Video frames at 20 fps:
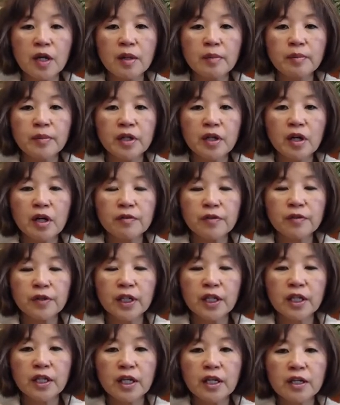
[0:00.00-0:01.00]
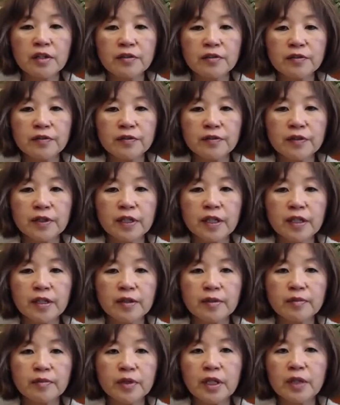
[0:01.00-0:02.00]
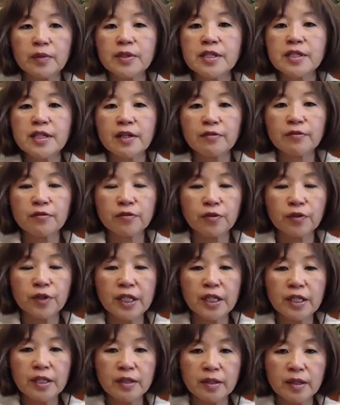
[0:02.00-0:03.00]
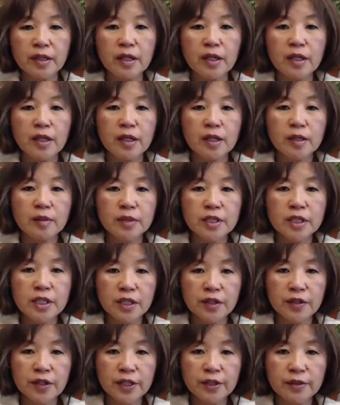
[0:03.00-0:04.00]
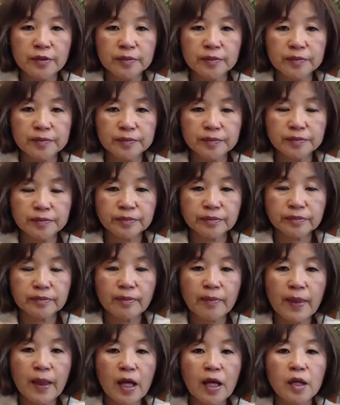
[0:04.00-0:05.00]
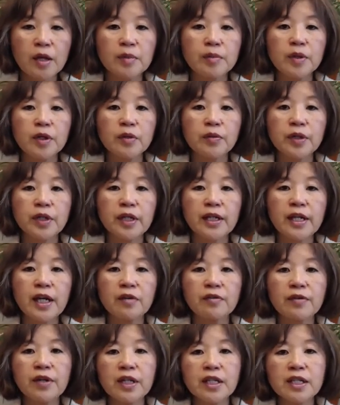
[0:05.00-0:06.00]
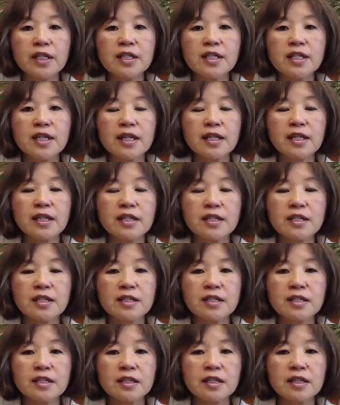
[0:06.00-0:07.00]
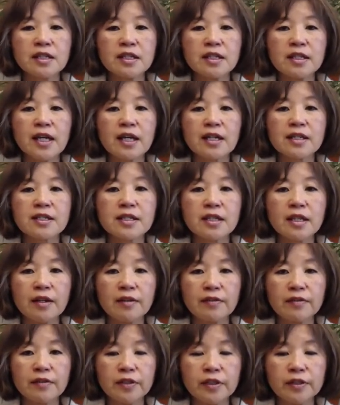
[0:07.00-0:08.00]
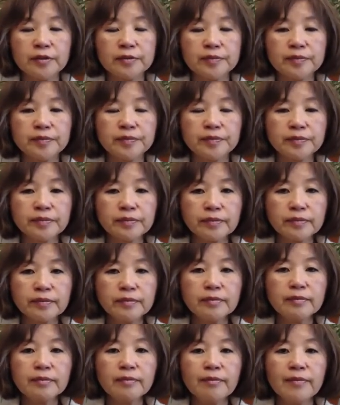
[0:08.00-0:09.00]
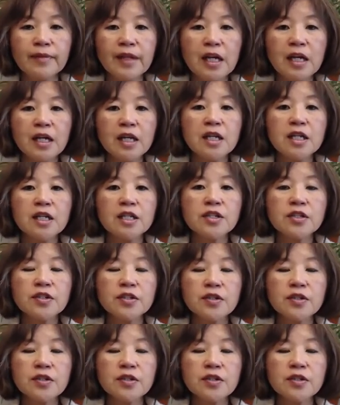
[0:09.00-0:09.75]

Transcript: been offering a lot of what I would say free material. But we are now ready to take this to the next level so